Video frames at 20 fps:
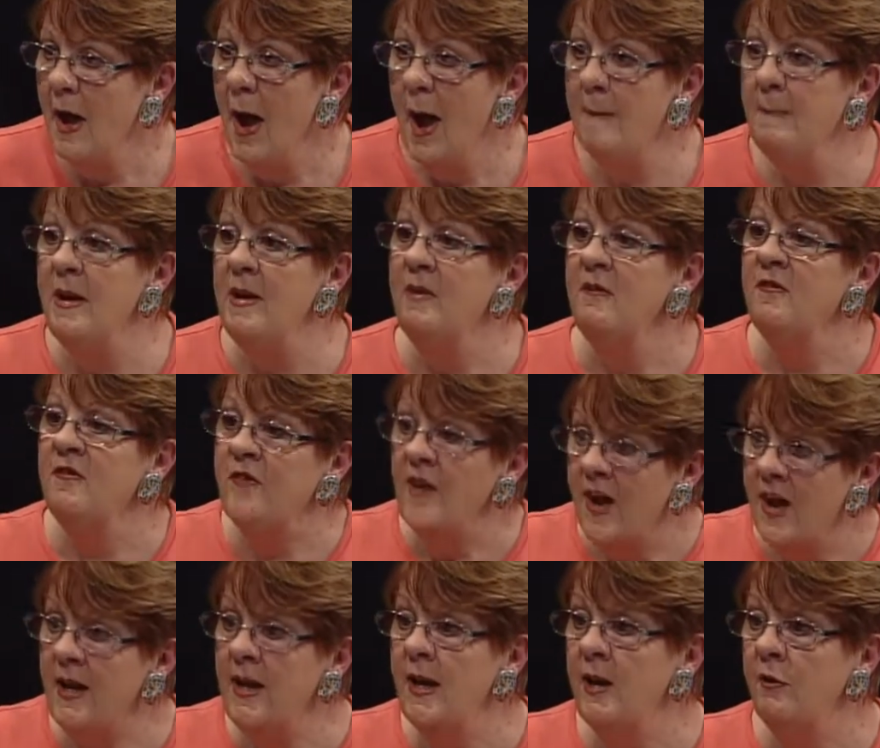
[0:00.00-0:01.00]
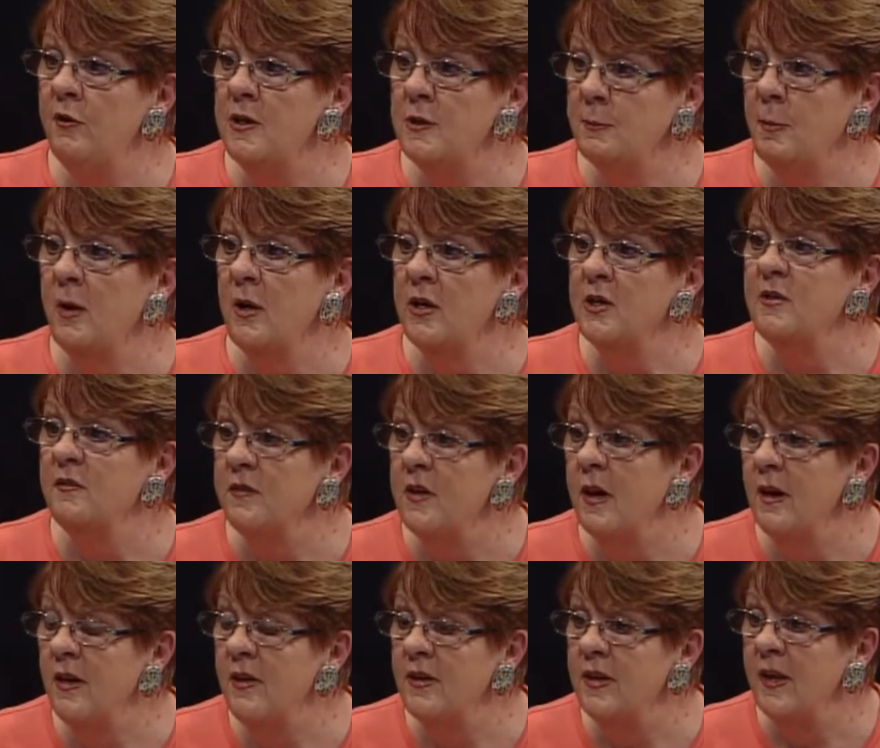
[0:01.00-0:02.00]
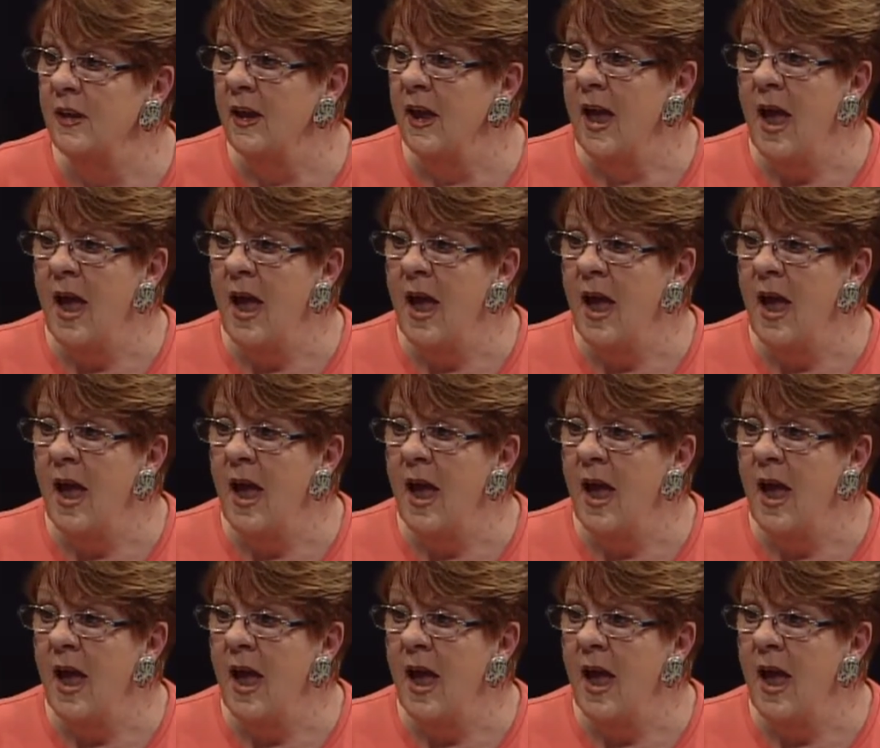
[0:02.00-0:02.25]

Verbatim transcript: I mean, failure is part of gardening.